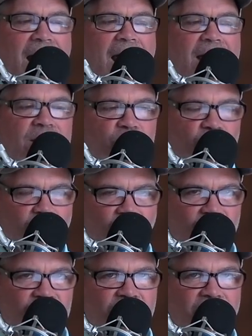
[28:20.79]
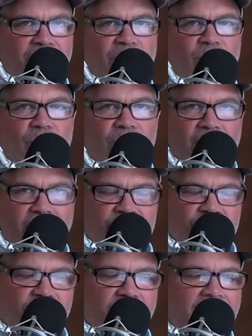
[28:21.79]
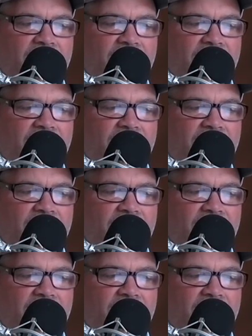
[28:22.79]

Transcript: as we're pushing through the nitrogen,